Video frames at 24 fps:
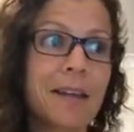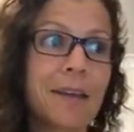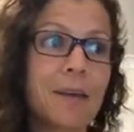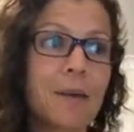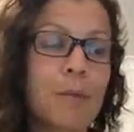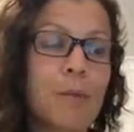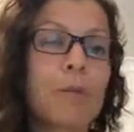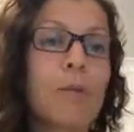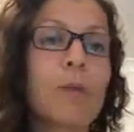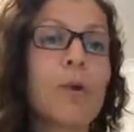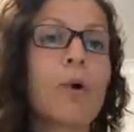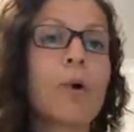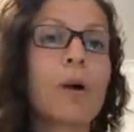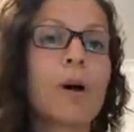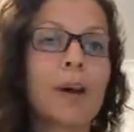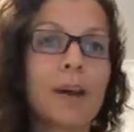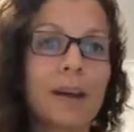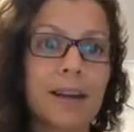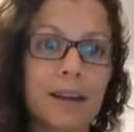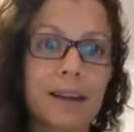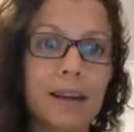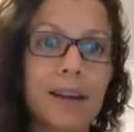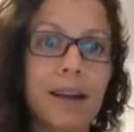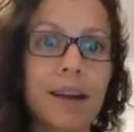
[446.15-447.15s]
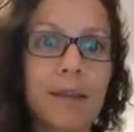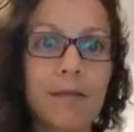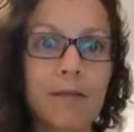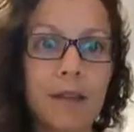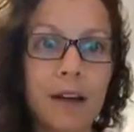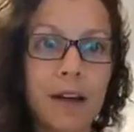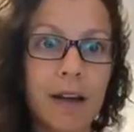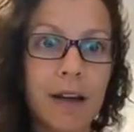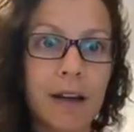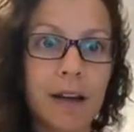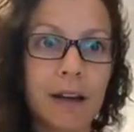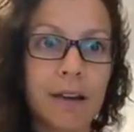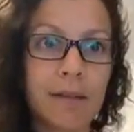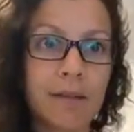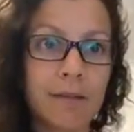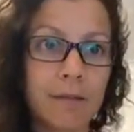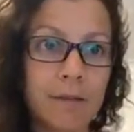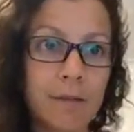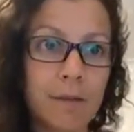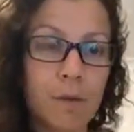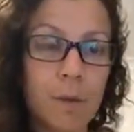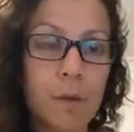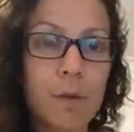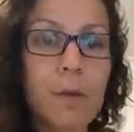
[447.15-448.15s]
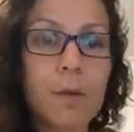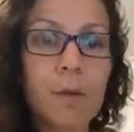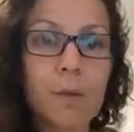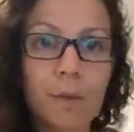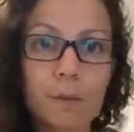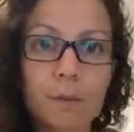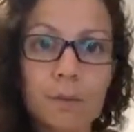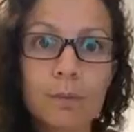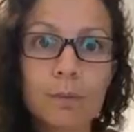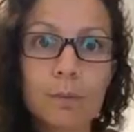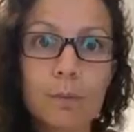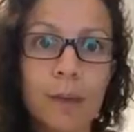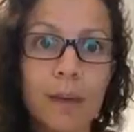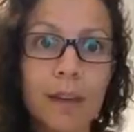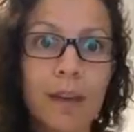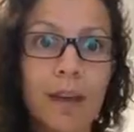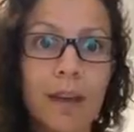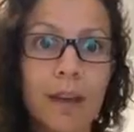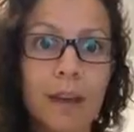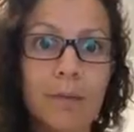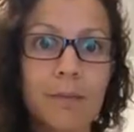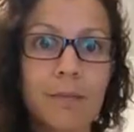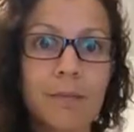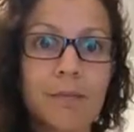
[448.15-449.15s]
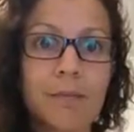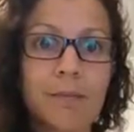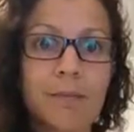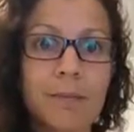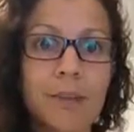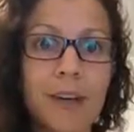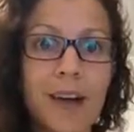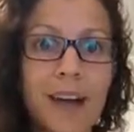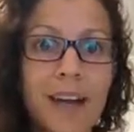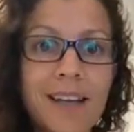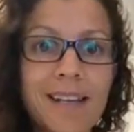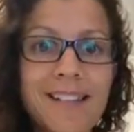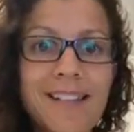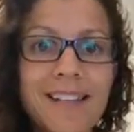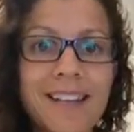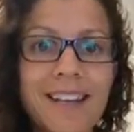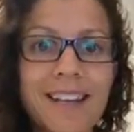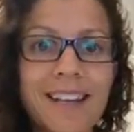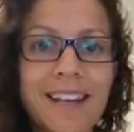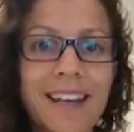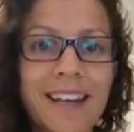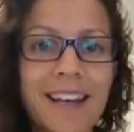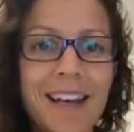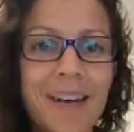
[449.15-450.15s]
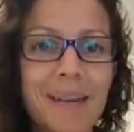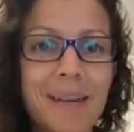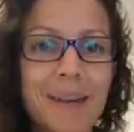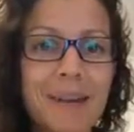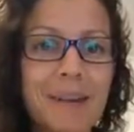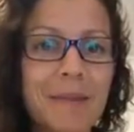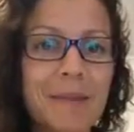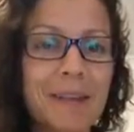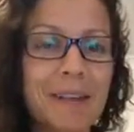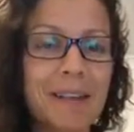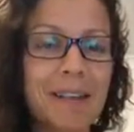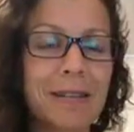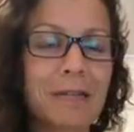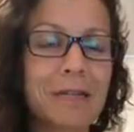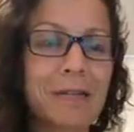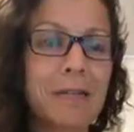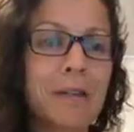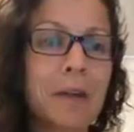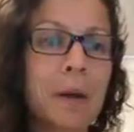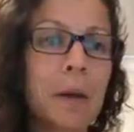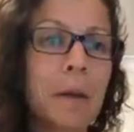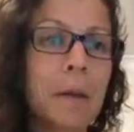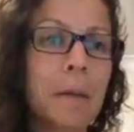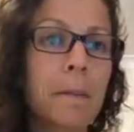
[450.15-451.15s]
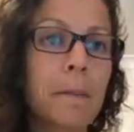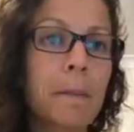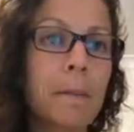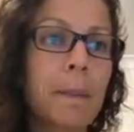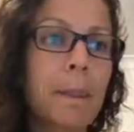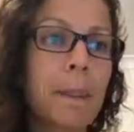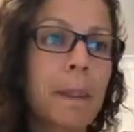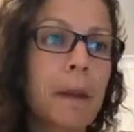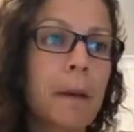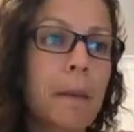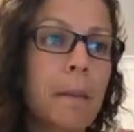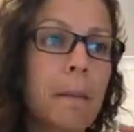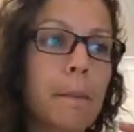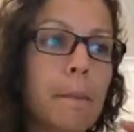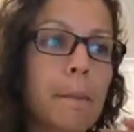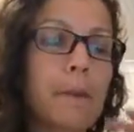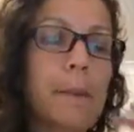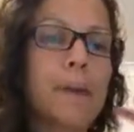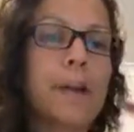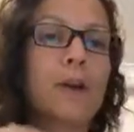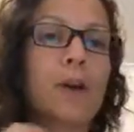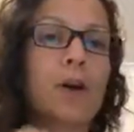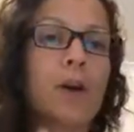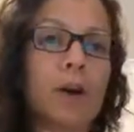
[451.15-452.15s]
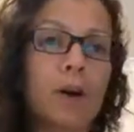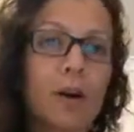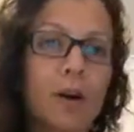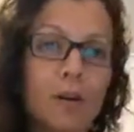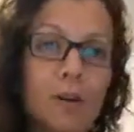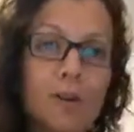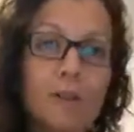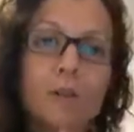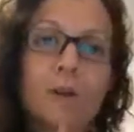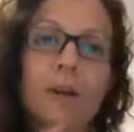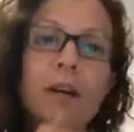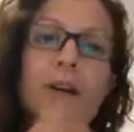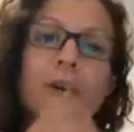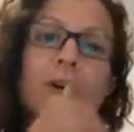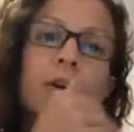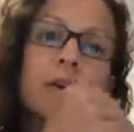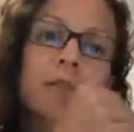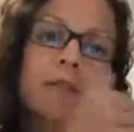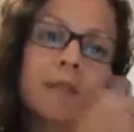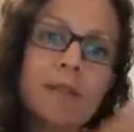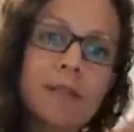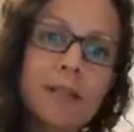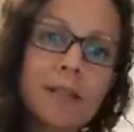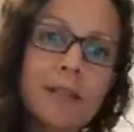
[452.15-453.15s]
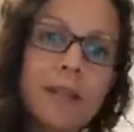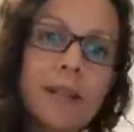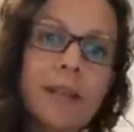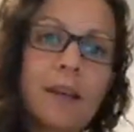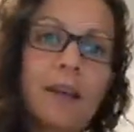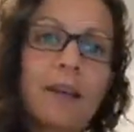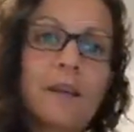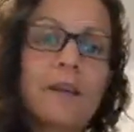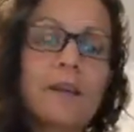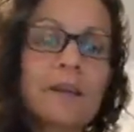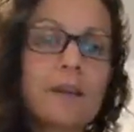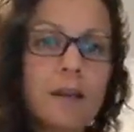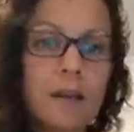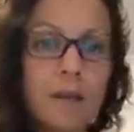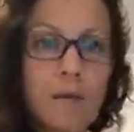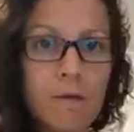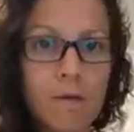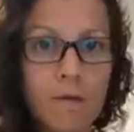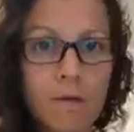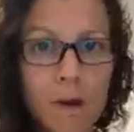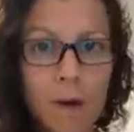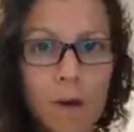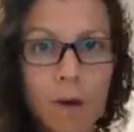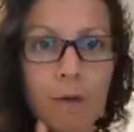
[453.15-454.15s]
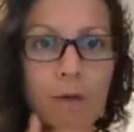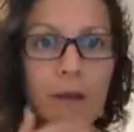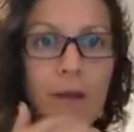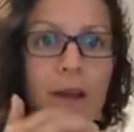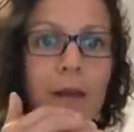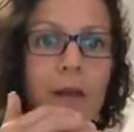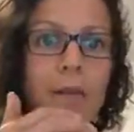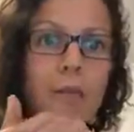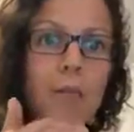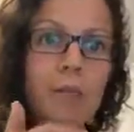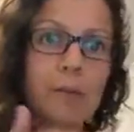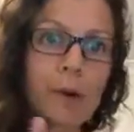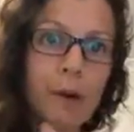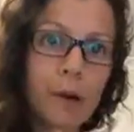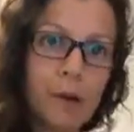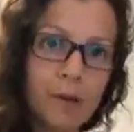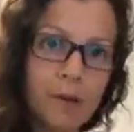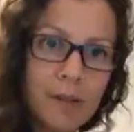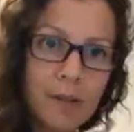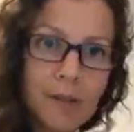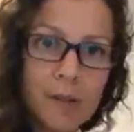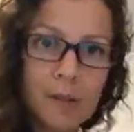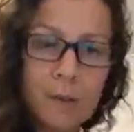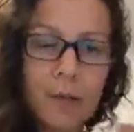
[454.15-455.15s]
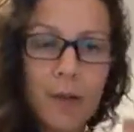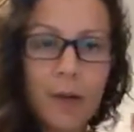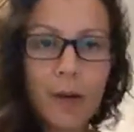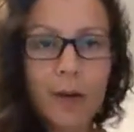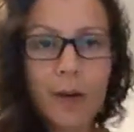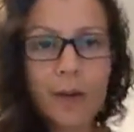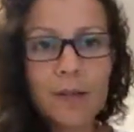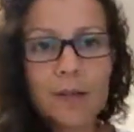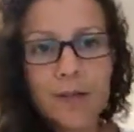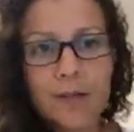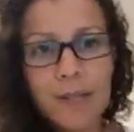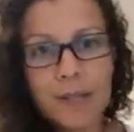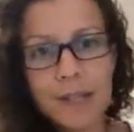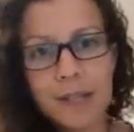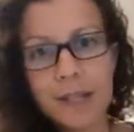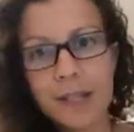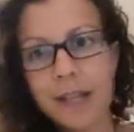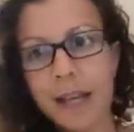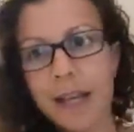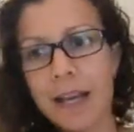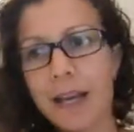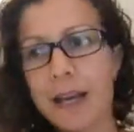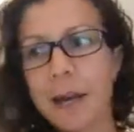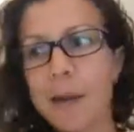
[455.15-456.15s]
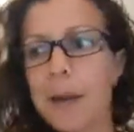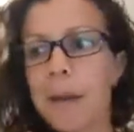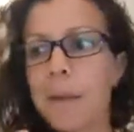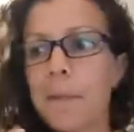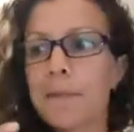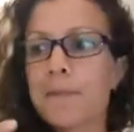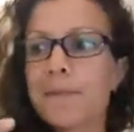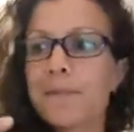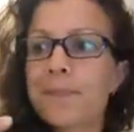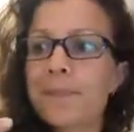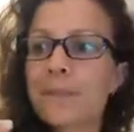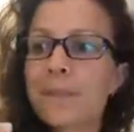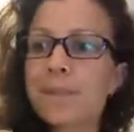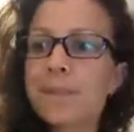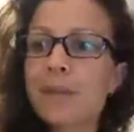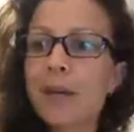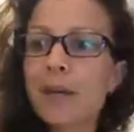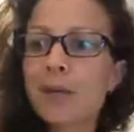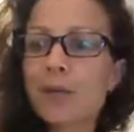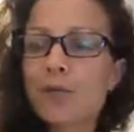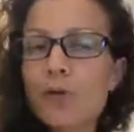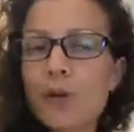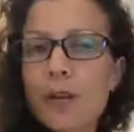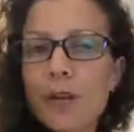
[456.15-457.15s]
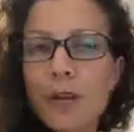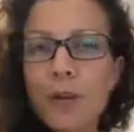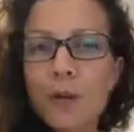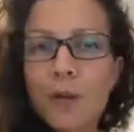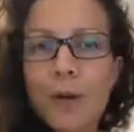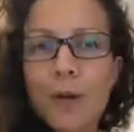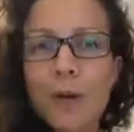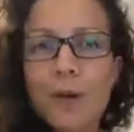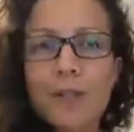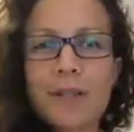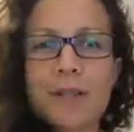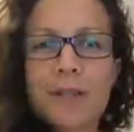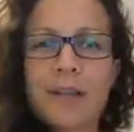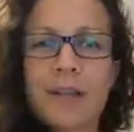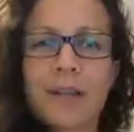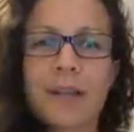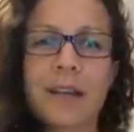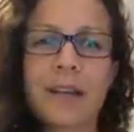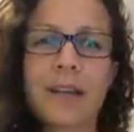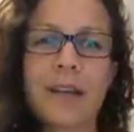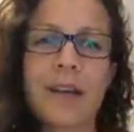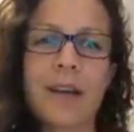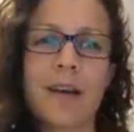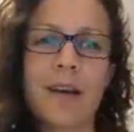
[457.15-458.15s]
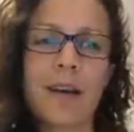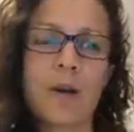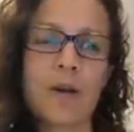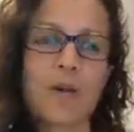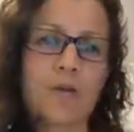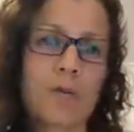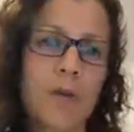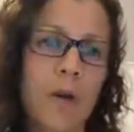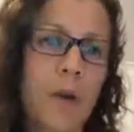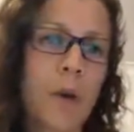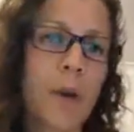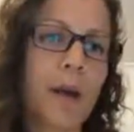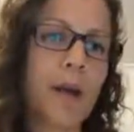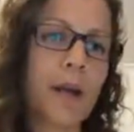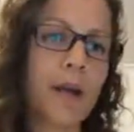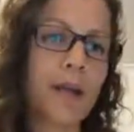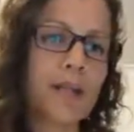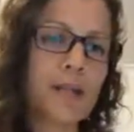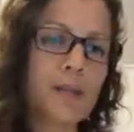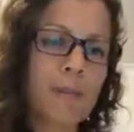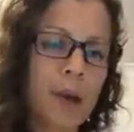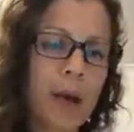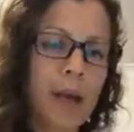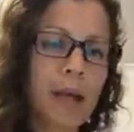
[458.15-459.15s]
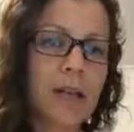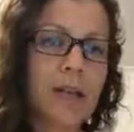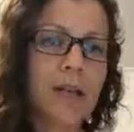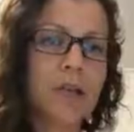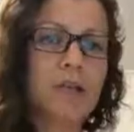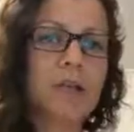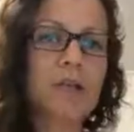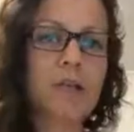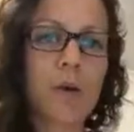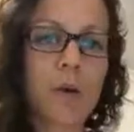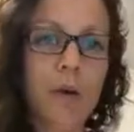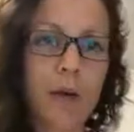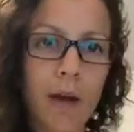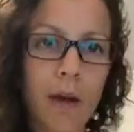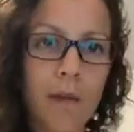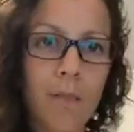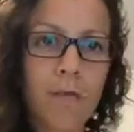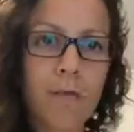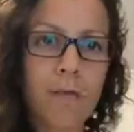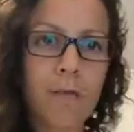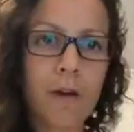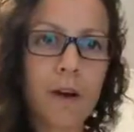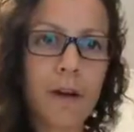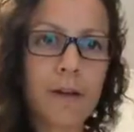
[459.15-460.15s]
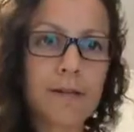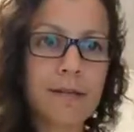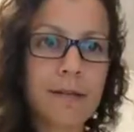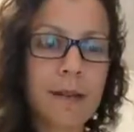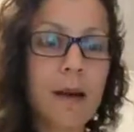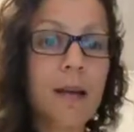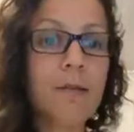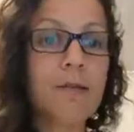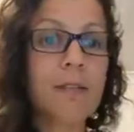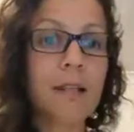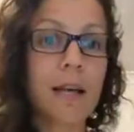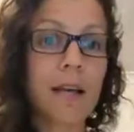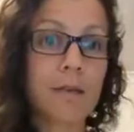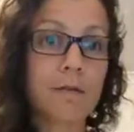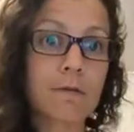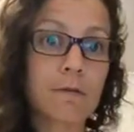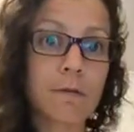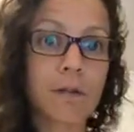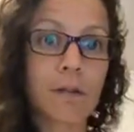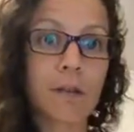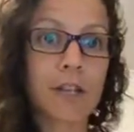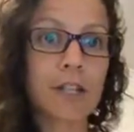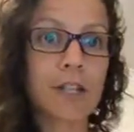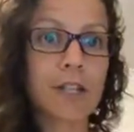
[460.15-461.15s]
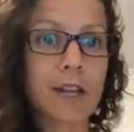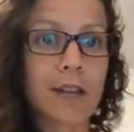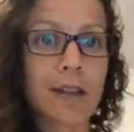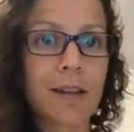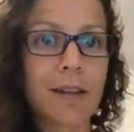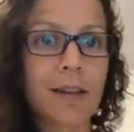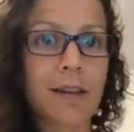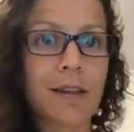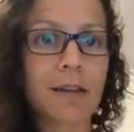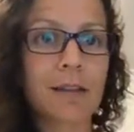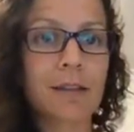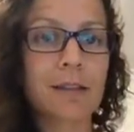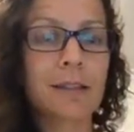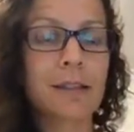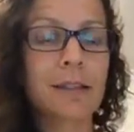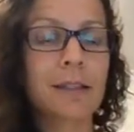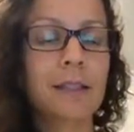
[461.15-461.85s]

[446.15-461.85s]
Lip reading: the more in love I fall with him. Hi Charlotte, how are you, my love? Because we're constantly on this evolving process. We're constantly being triggered, we're constantly growing and expanding and showing up for ourselves and for each other,